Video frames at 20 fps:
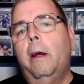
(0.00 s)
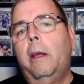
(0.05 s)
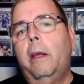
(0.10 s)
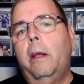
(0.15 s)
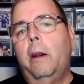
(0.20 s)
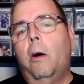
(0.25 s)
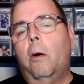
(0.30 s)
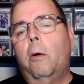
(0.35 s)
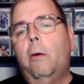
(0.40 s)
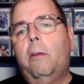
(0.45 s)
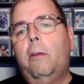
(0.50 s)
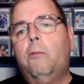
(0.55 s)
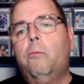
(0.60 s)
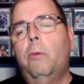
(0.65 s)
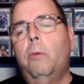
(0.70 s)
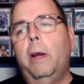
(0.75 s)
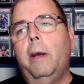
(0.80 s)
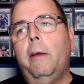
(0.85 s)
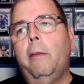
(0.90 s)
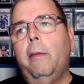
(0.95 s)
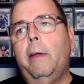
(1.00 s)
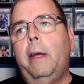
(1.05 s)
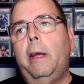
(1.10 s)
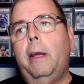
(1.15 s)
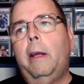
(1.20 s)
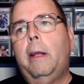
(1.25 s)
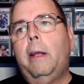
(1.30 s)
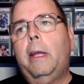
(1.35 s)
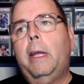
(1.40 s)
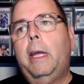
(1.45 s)
you know,
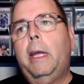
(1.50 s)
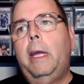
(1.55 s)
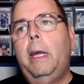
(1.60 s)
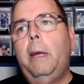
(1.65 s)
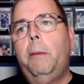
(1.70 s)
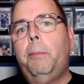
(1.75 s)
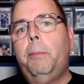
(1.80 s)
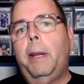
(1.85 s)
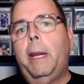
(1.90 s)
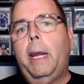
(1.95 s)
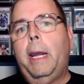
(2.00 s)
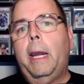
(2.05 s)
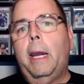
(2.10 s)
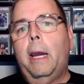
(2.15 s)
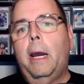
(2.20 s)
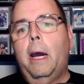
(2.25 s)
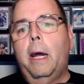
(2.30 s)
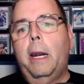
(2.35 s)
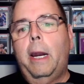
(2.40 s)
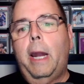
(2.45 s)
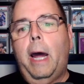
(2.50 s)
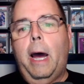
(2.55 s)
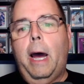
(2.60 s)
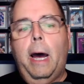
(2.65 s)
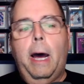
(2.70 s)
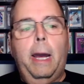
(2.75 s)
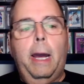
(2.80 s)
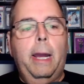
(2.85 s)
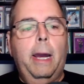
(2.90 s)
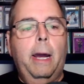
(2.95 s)
really keeping an
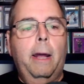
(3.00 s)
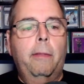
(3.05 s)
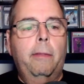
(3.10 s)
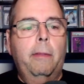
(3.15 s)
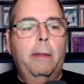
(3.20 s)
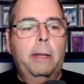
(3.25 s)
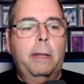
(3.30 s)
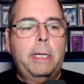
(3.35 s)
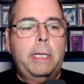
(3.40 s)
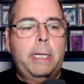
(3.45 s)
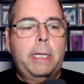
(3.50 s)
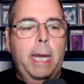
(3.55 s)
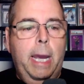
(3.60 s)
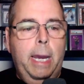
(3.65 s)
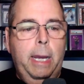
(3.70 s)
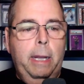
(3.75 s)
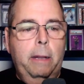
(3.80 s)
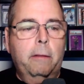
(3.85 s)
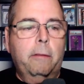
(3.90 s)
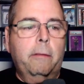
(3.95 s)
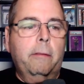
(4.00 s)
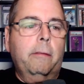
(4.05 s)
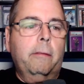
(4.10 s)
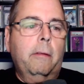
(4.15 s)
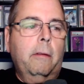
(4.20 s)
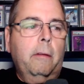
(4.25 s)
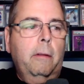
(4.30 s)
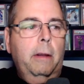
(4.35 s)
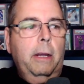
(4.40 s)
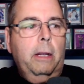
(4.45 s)
eye on the dates,
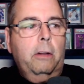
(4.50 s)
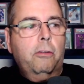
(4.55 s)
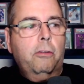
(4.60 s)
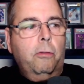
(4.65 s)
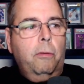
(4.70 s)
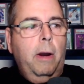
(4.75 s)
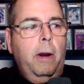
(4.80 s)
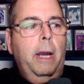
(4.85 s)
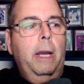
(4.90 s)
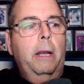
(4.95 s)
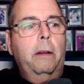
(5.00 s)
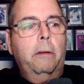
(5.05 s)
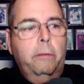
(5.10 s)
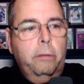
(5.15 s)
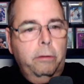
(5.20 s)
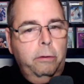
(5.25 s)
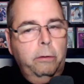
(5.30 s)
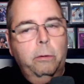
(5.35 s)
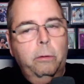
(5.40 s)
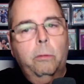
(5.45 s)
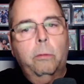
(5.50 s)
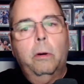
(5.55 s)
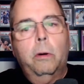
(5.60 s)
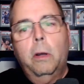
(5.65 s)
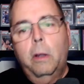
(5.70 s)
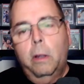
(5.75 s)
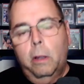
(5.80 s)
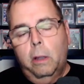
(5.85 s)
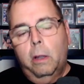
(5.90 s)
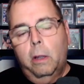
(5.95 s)
like trying to